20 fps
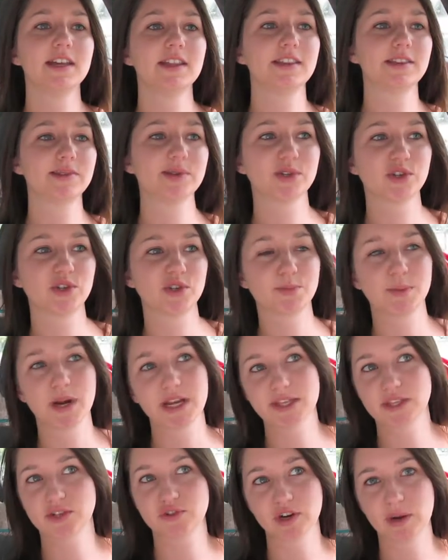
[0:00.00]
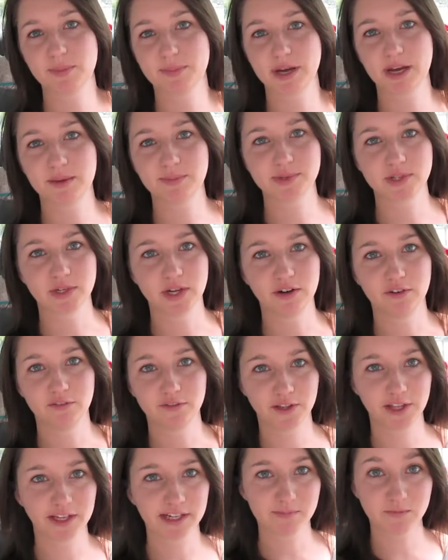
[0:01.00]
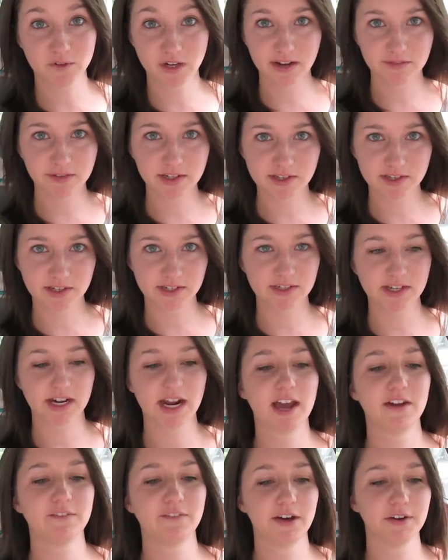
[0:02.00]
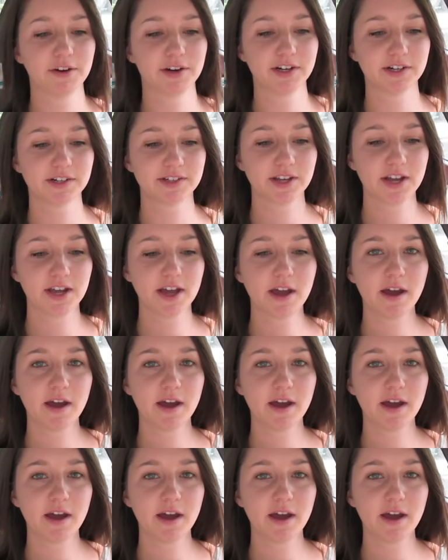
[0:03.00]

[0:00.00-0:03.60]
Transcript: This will just break the trip up so I don't feel like I'm driving six and a half hours.